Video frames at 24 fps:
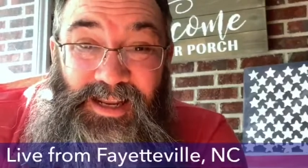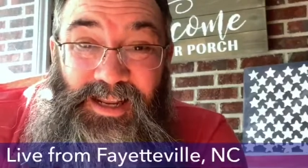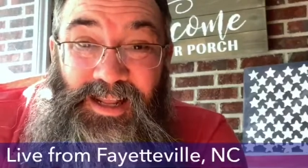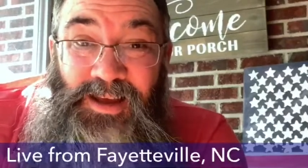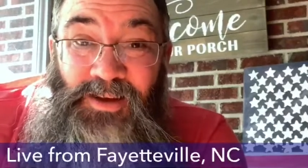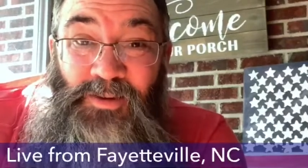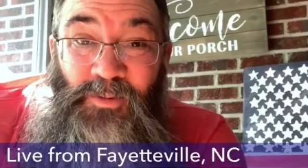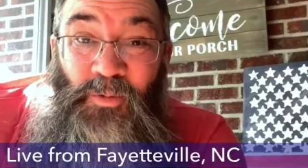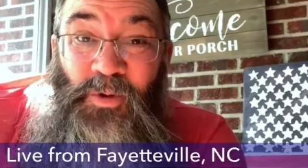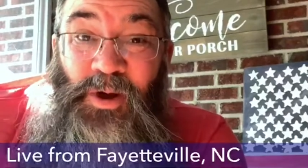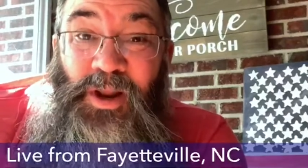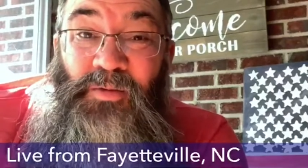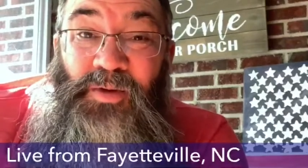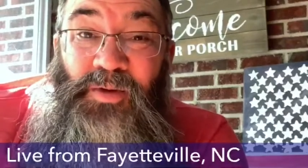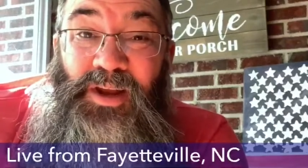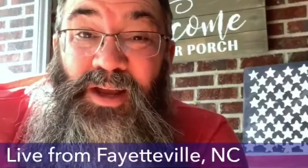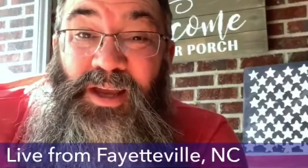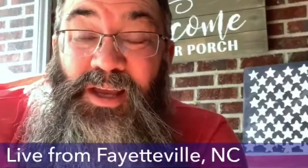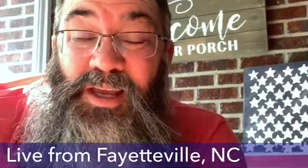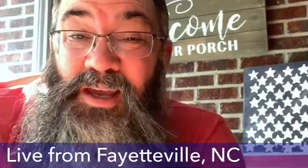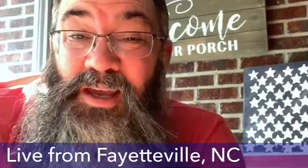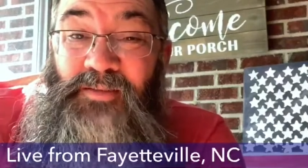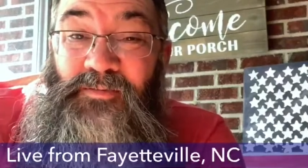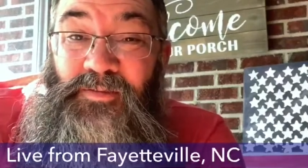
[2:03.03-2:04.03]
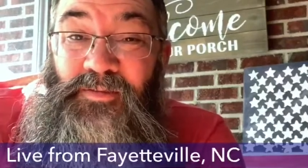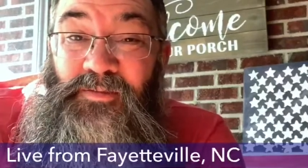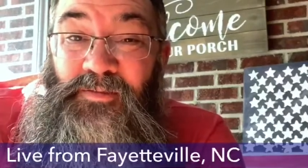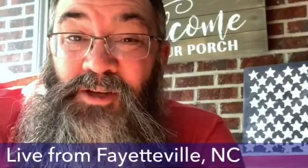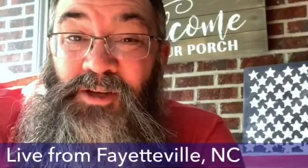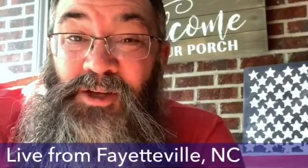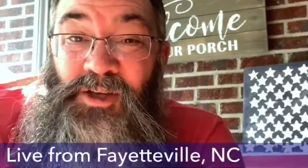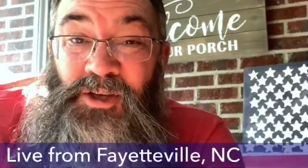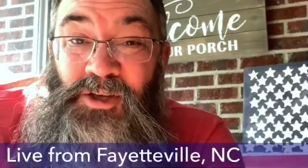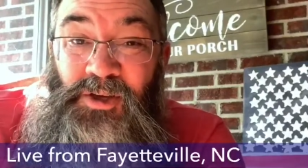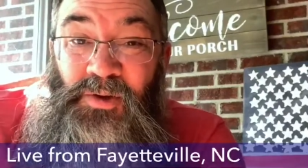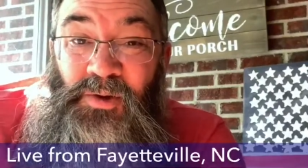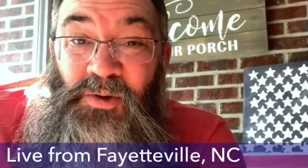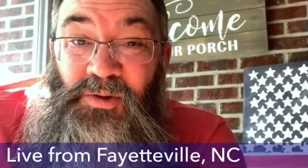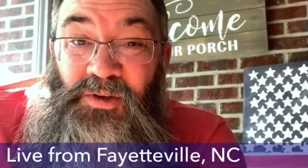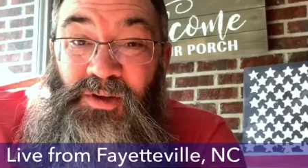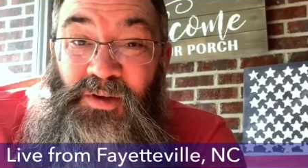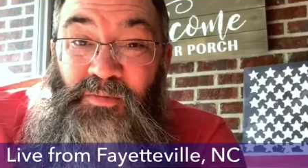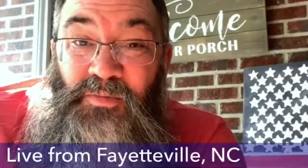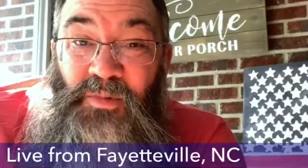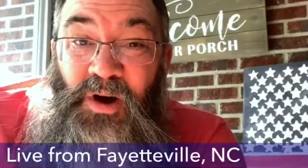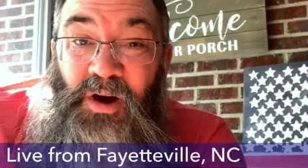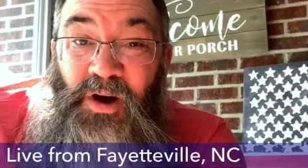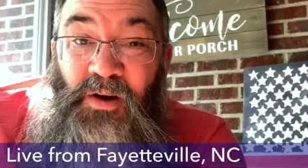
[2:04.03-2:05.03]
what I want to give to you
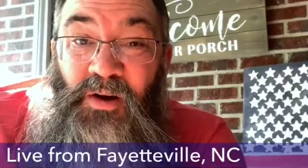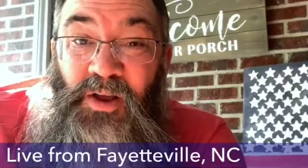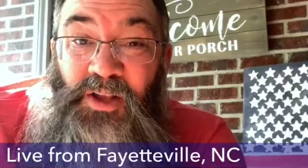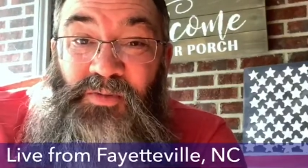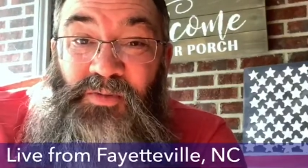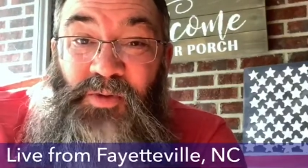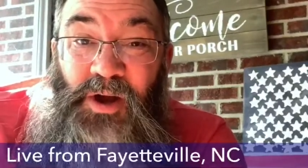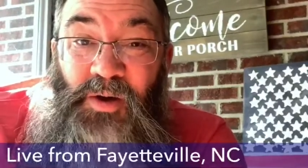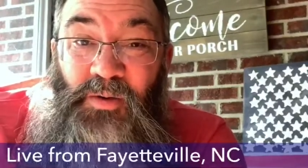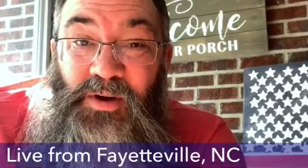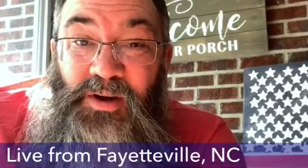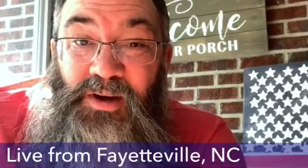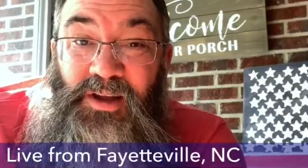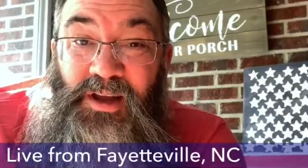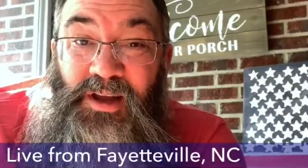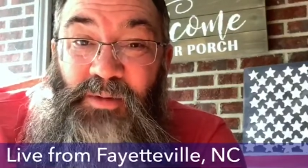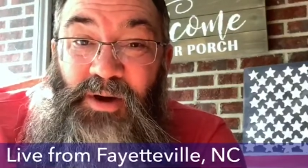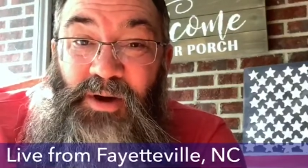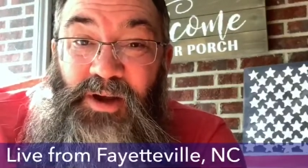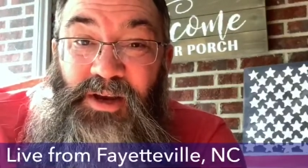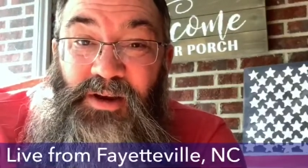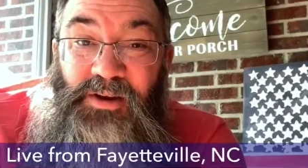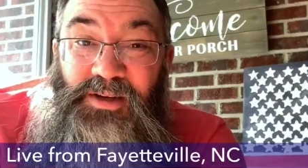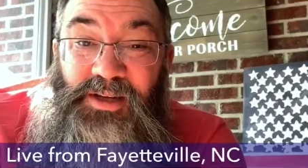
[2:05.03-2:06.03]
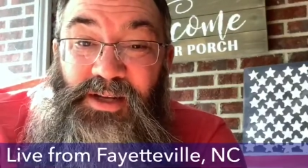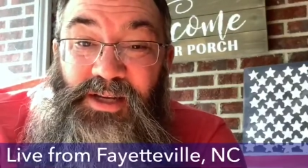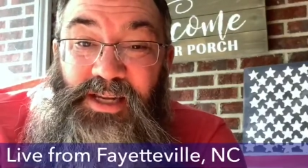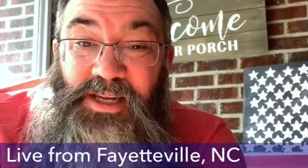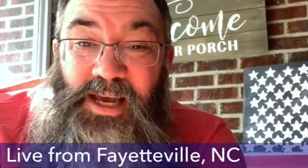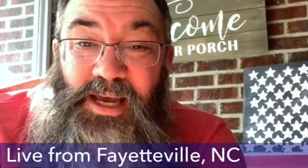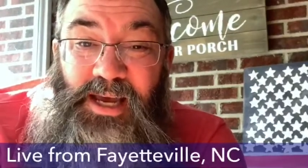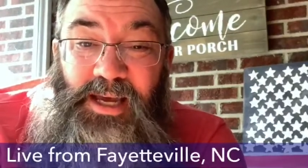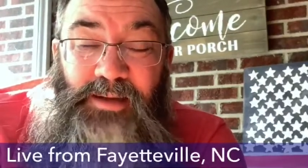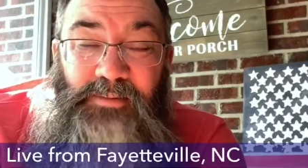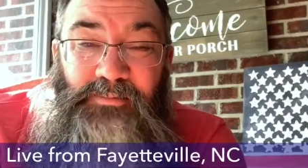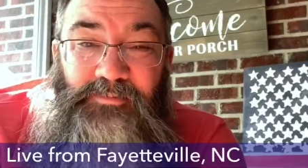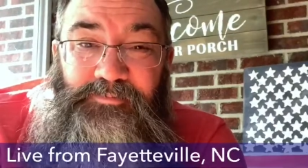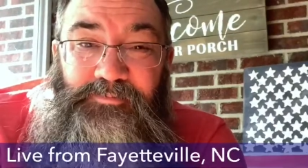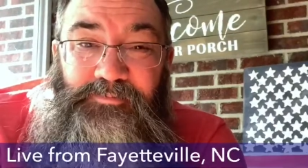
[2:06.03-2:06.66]
tomorrow, that's why I wanted to come on here today.